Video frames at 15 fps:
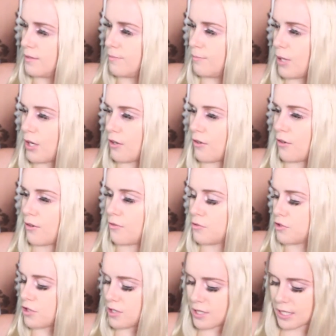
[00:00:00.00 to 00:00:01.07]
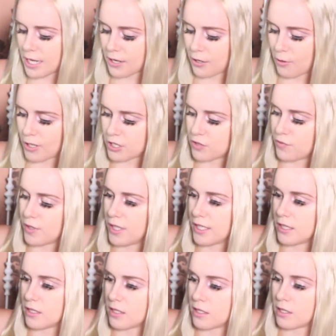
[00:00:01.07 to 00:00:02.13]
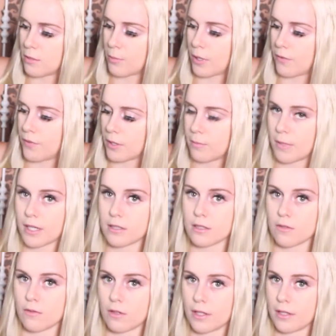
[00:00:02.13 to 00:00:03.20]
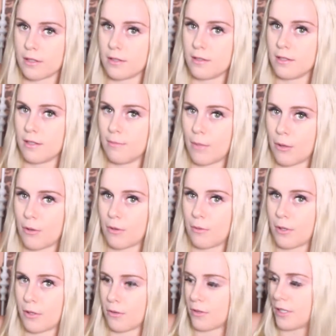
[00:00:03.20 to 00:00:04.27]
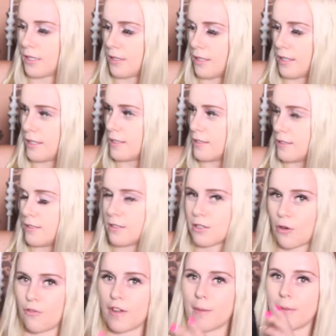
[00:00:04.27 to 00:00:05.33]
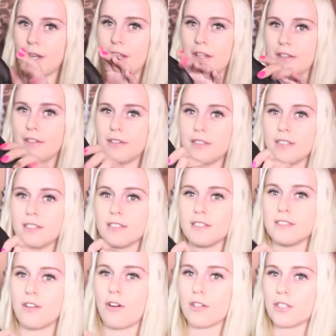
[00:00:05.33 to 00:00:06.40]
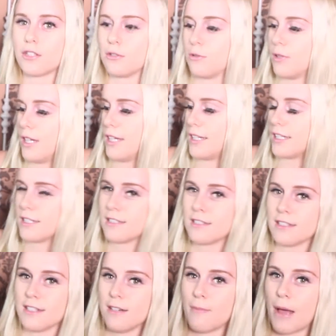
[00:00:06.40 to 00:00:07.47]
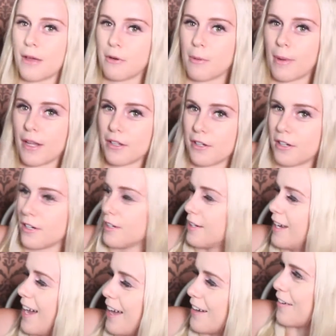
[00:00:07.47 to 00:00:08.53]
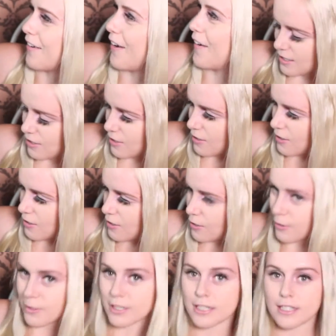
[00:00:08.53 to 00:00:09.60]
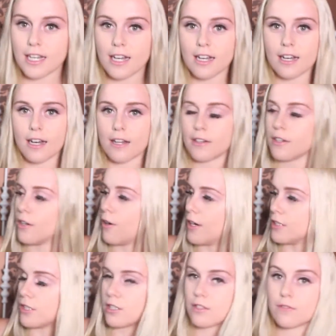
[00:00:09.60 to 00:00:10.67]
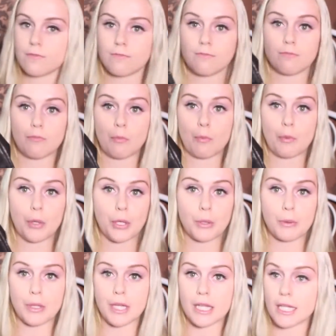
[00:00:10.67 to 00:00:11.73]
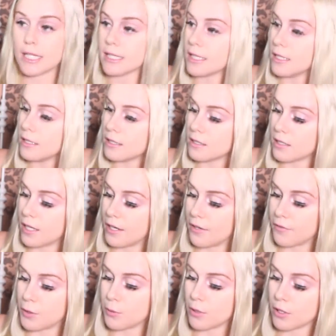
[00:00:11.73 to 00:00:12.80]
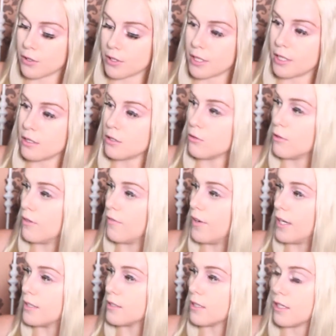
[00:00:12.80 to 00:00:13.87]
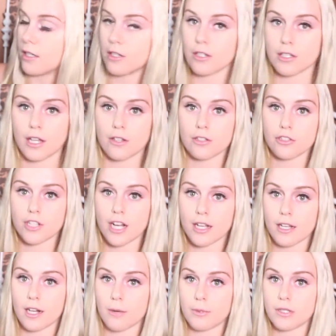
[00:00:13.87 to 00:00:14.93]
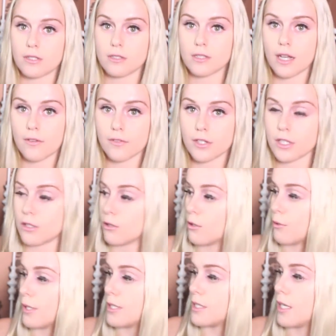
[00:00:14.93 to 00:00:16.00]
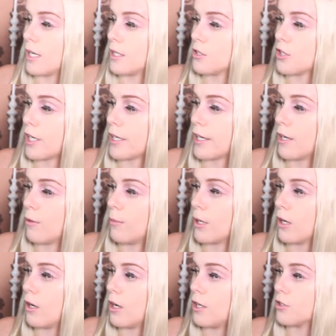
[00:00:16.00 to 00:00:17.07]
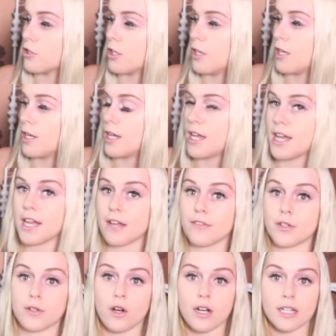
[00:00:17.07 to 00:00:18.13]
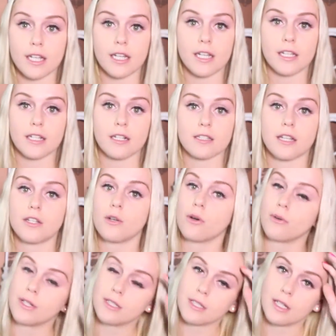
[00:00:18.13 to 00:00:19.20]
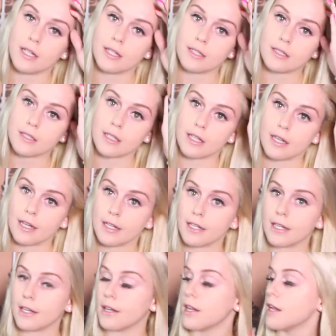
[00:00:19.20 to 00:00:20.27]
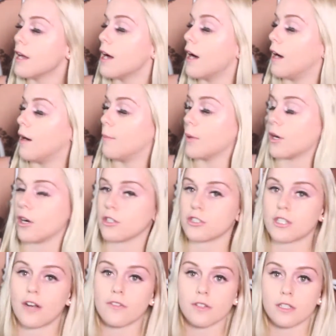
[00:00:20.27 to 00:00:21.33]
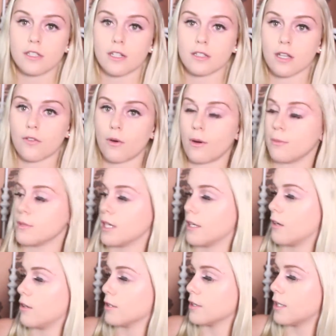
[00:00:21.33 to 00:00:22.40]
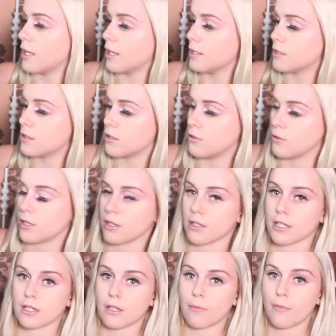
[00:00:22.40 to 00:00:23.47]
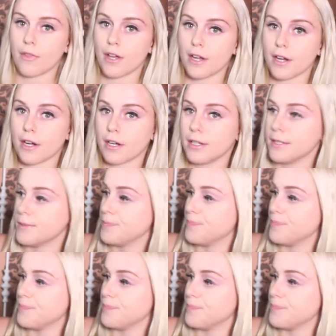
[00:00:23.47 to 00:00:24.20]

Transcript: buckle and just like, I don't know, I just feel like this is the perfect mix of like moto girly, like still feminine, not too like man repeller. I don't know. So yeah, I don't know, I just really like this, and if you are looking to invest in a good leather jacket, I would definitely go to Aritzia and check out Mackage. If you're not Canadian, because I know Aritzia is Canadian, Mackage definitely does have a website online, so you can look at them there.